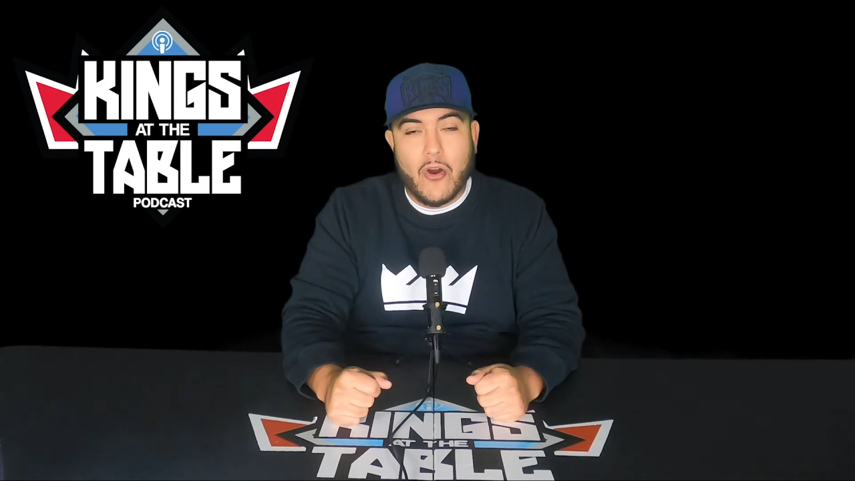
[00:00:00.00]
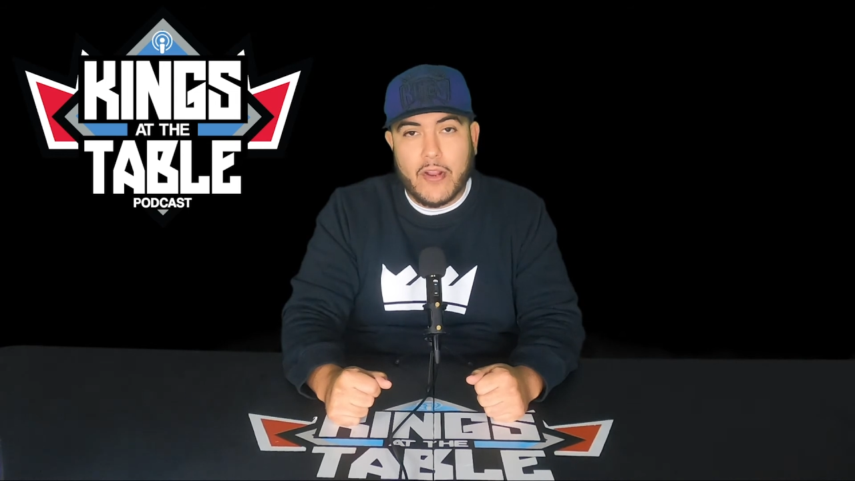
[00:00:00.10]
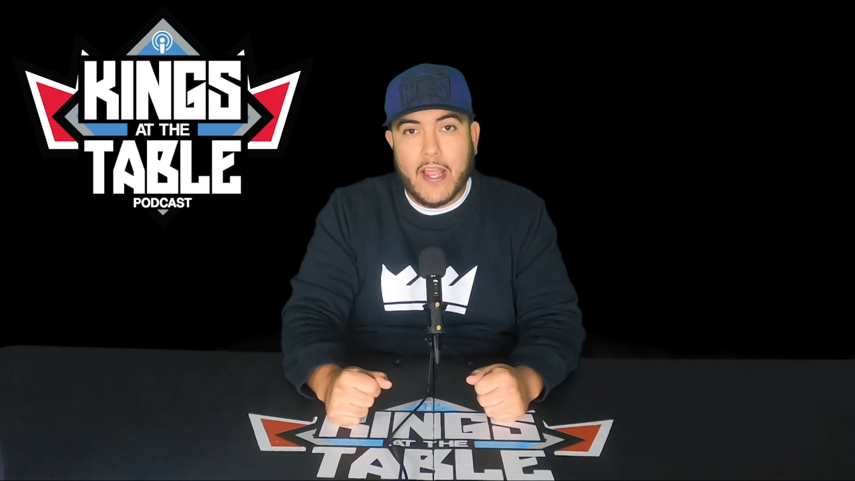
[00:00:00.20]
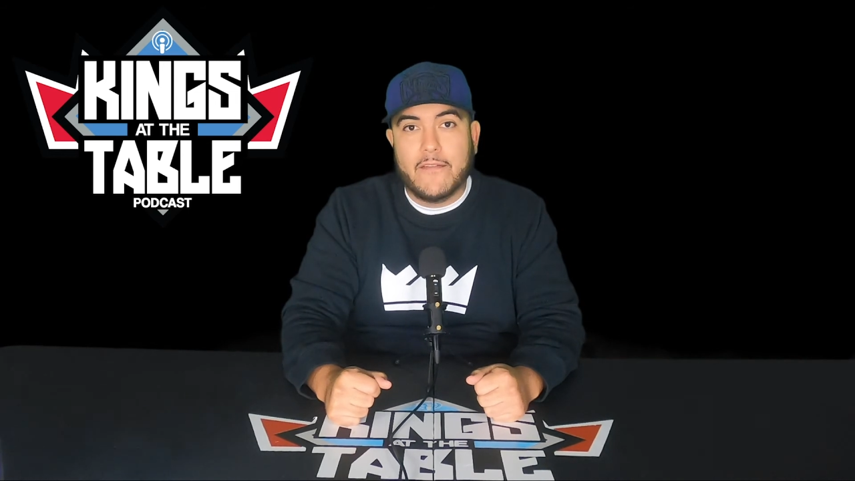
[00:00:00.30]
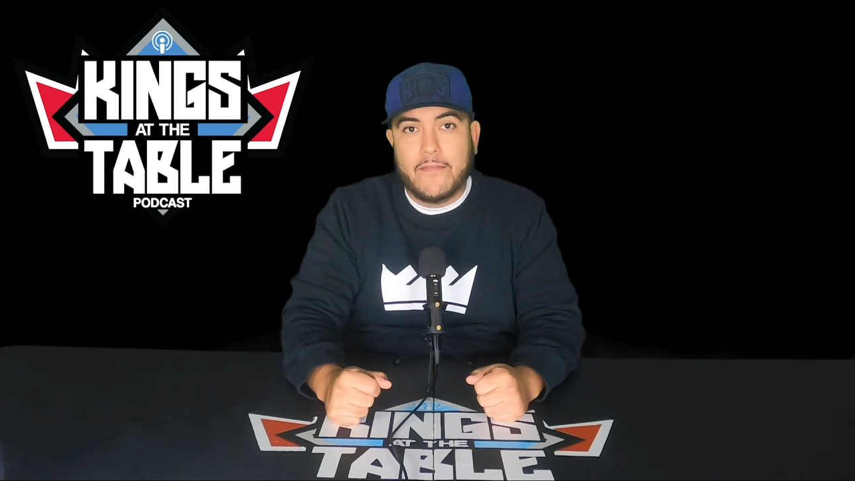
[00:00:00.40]

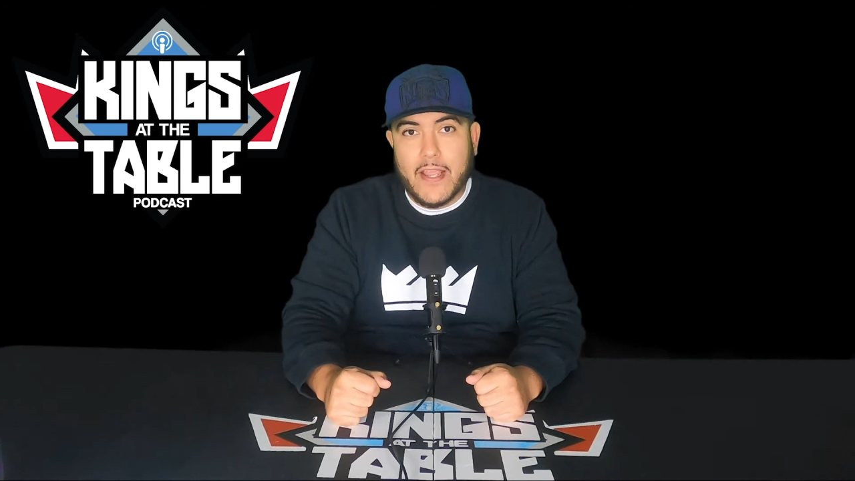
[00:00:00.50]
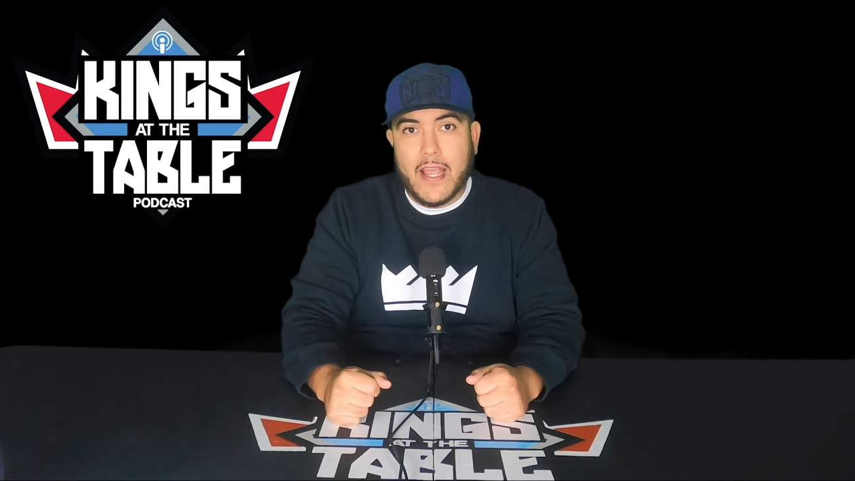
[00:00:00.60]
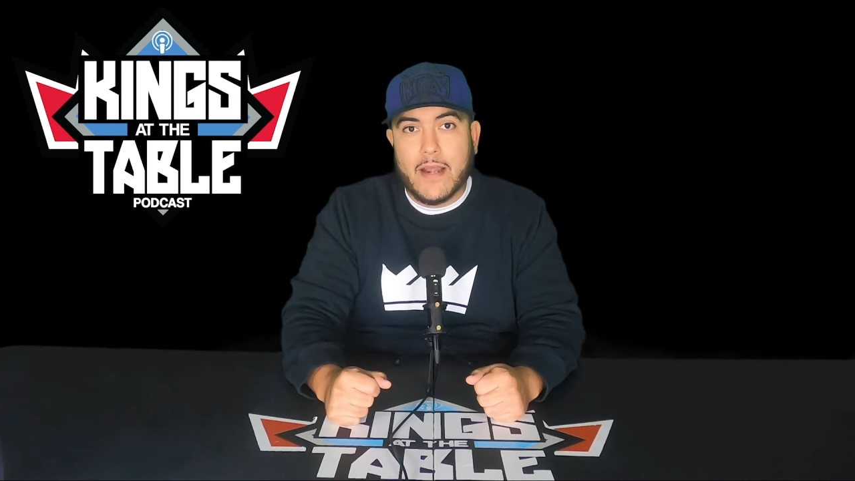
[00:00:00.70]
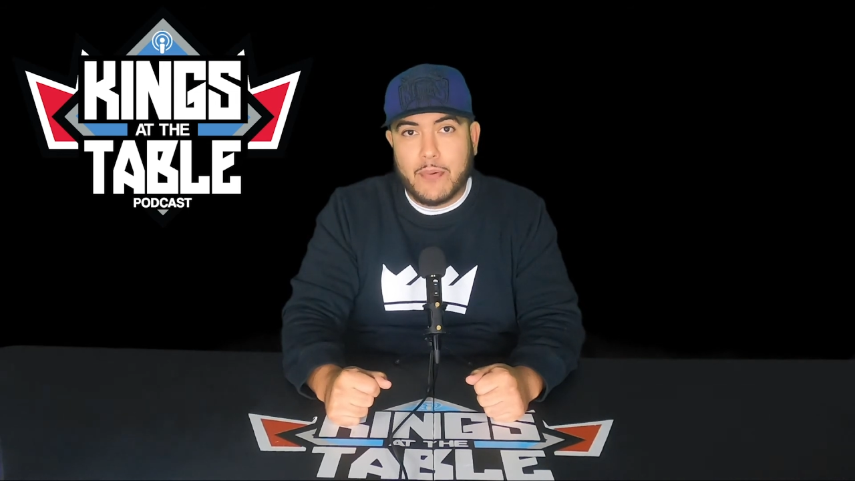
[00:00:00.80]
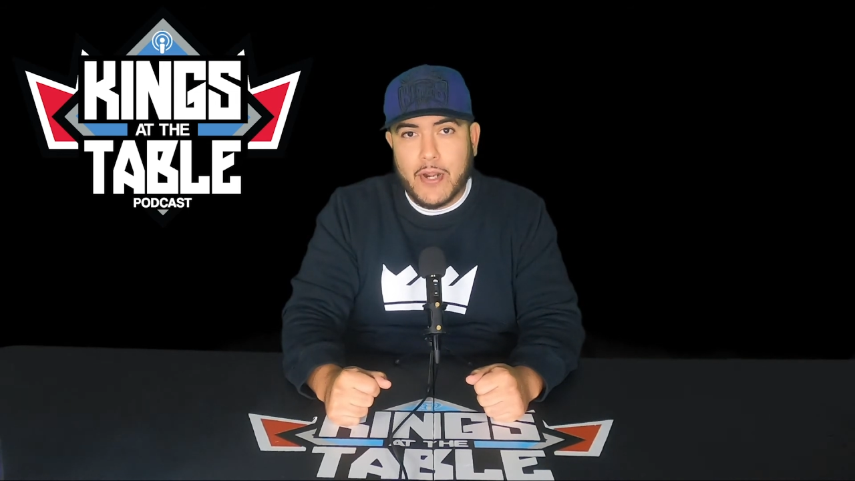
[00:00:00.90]
okay
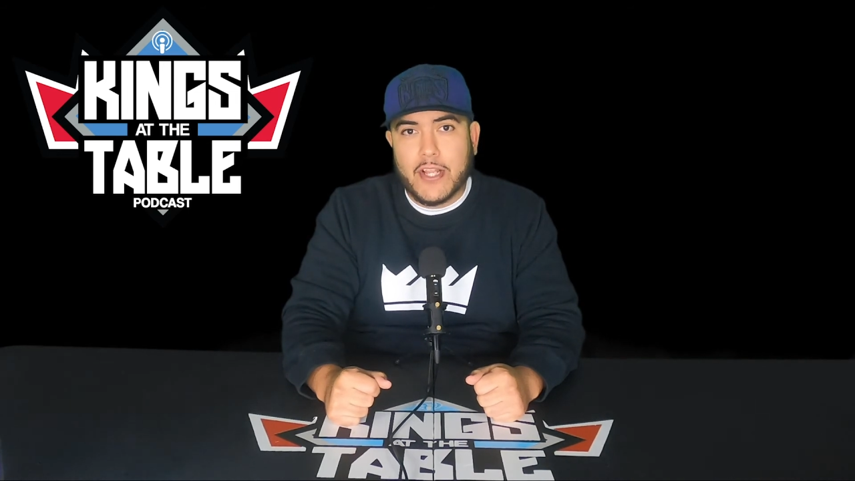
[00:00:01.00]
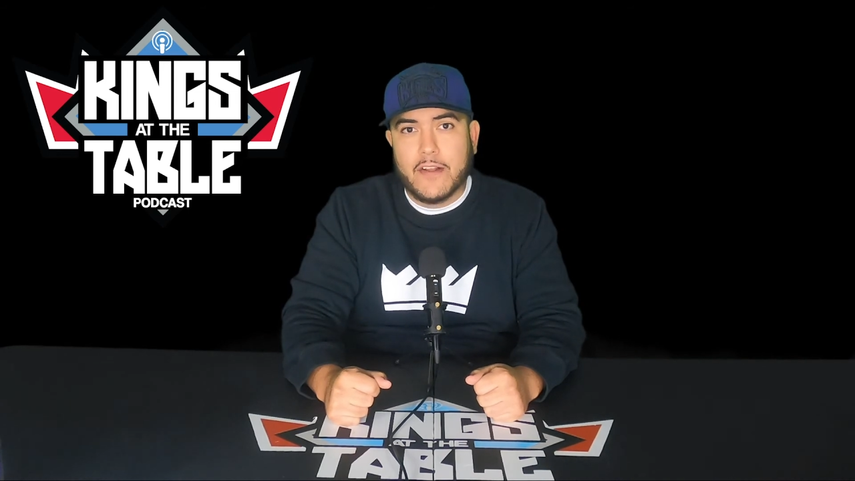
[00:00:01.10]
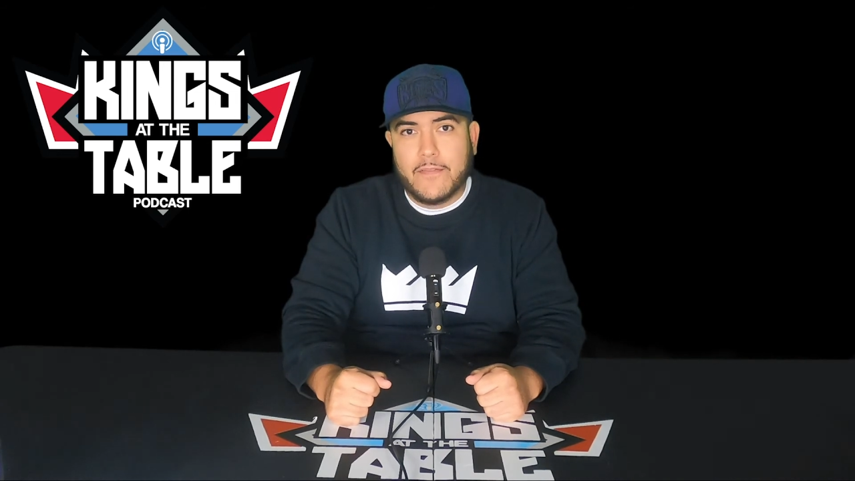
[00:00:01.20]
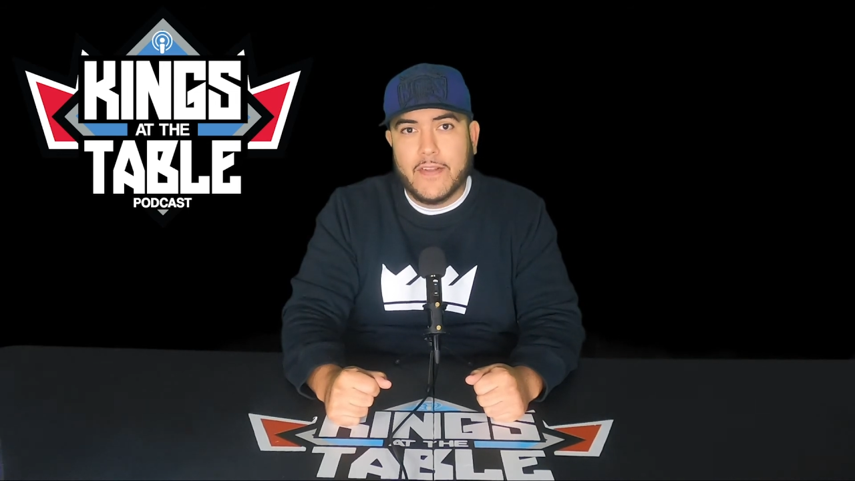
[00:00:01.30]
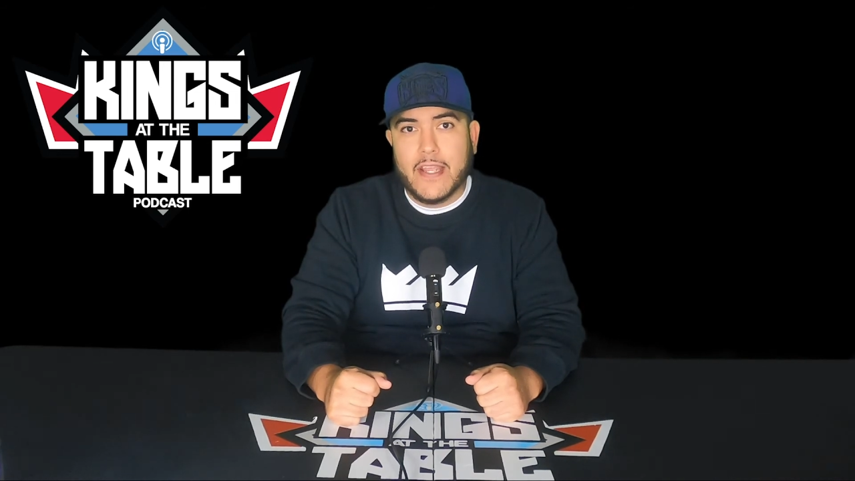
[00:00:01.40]
fit and a pretty
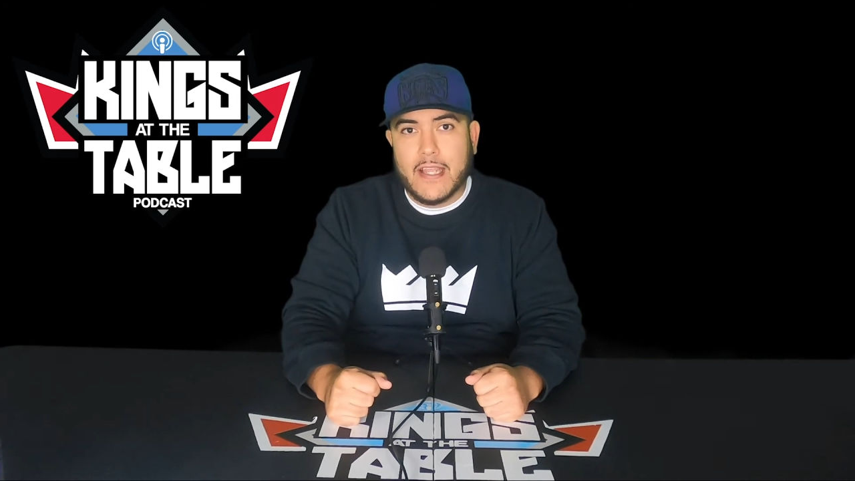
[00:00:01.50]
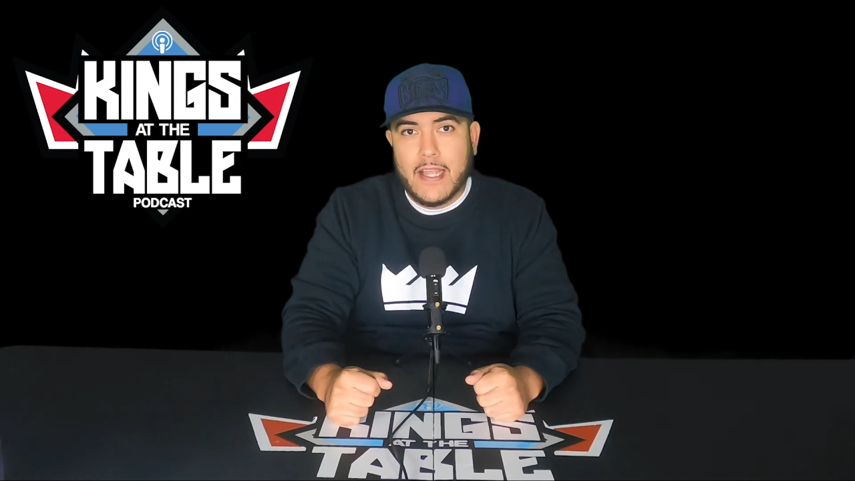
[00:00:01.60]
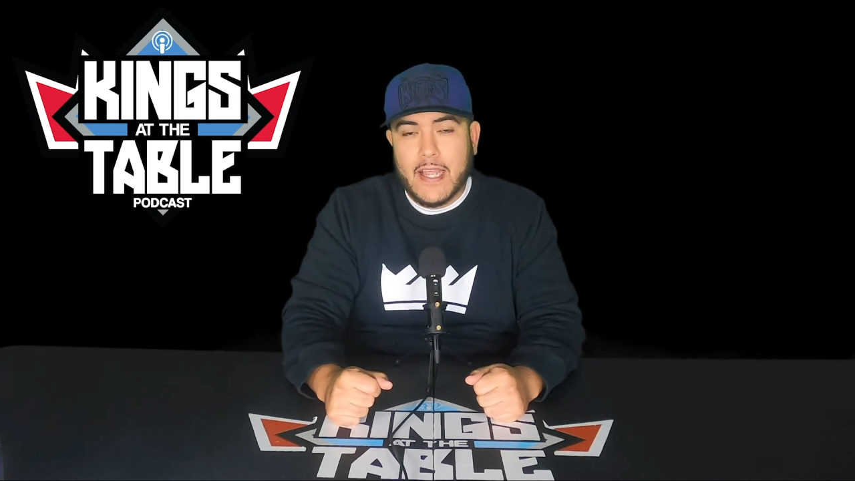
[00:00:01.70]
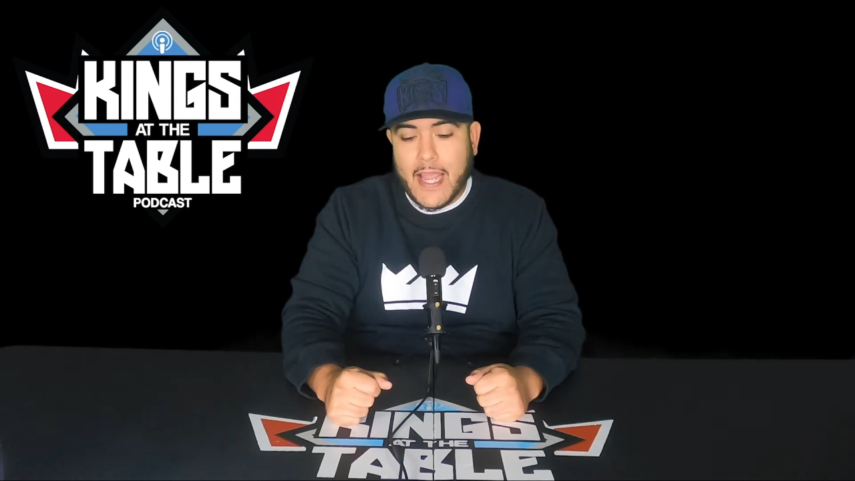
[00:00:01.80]
good fit.